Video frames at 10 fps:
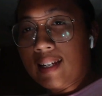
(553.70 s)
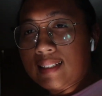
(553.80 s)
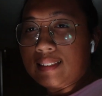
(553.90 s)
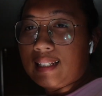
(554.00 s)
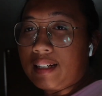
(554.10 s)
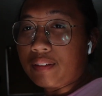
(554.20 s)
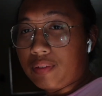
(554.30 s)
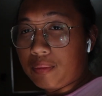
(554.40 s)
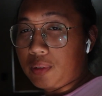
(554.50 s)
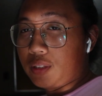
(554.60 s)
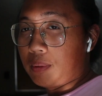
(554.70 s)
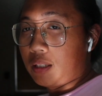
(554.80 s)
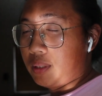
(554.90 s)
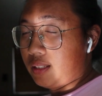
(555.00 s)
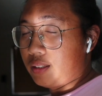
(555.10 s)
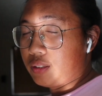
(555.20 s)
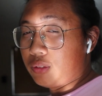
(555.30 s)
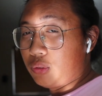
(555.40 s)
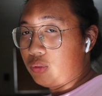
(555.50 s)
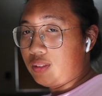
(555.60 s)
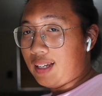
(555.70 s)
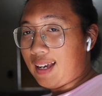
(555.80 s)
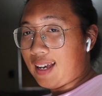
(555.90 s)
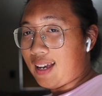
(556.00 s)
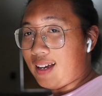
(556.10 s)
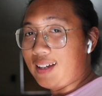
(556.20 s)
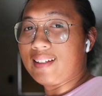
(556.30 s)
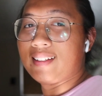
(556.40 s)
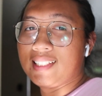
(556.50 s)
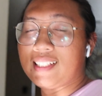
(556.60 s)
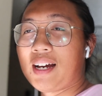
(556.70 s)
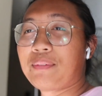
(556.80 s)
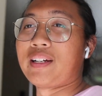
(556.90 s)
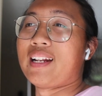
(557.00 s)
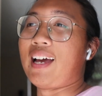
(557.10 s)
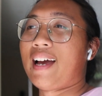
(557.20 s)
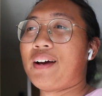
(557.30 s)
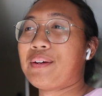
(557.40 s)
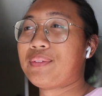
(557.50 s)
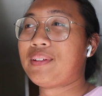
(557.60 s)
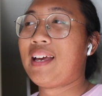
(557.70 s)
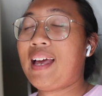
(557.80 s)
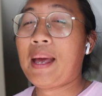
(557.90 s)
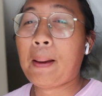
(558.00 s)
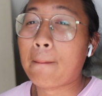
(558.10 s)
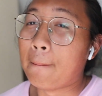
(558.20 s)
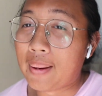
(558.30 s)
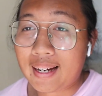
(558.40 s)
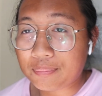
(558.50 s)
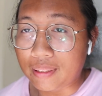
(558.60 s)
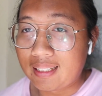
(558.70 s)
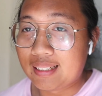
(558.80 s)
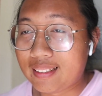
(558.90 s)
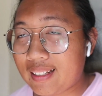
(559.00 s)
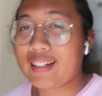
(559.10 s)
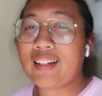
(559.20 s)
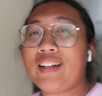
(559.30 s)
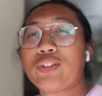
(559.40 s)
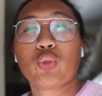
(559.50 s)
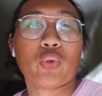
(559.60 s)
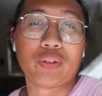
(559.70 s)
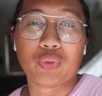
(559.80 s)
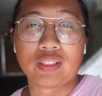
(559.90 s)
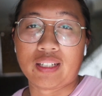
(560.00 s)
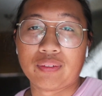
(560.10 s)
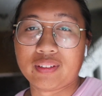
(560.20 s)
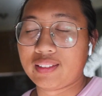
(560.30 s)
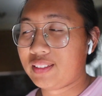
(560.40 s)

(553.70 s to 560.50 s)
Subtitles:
static fitment is about to be there soon. I'm gonna have back pain 24/7.